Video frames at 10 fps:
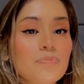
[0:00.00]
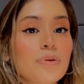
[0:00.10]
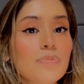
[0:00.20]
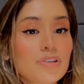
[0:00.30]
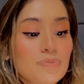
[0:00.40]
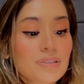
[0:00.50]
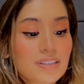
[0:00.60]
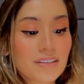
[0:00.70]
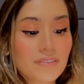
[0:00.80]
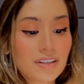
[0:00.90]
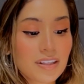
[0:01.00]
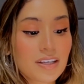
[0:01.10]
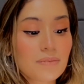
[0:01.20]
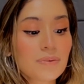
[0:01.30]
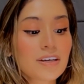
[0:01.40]
but most
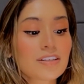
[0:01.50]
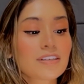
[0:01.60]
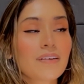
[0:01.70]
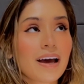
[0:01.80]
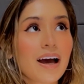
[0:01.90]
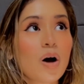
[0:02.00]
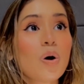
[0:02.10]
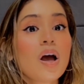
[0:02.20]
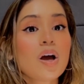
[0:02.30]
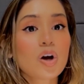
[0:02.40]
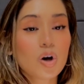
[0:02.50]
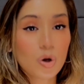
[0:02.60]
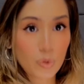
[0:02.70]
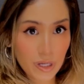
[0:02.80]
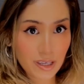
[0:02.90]
specifically because of how
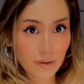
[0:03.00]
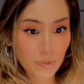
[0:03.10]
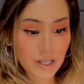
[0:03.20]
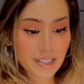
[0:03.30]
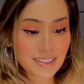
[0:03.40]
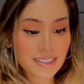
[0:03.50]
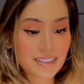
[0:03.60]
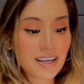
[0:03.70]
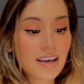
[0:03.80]
quick it was.